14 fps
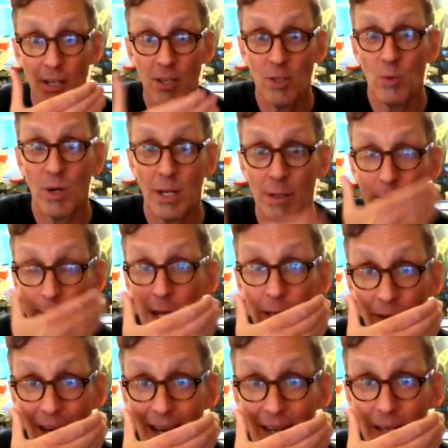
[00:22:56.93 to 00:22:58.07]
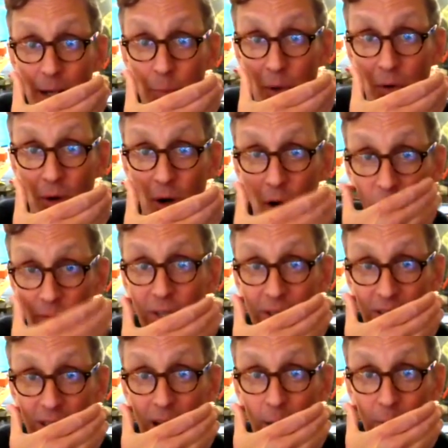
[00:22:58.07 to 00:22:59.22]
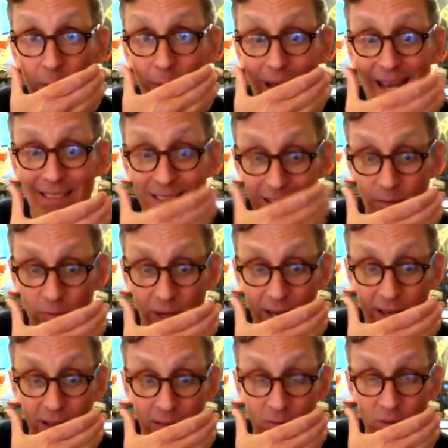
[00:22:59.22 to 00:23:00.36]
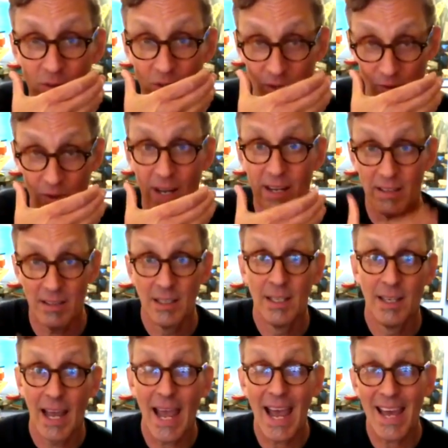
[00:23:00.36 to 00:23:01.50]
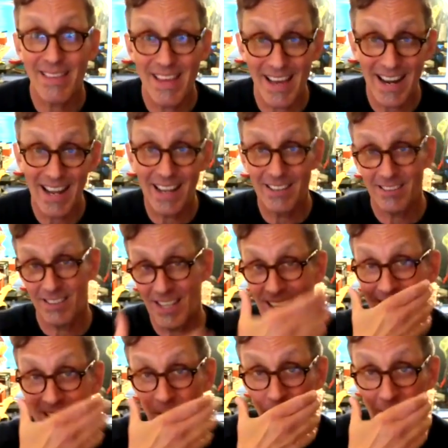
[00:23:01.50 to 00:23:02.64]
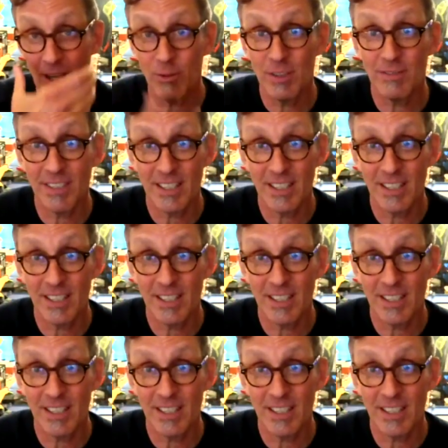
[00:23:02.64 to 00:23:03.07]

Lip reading: to get your hand up over the top of the mask and to try and add that secondary level of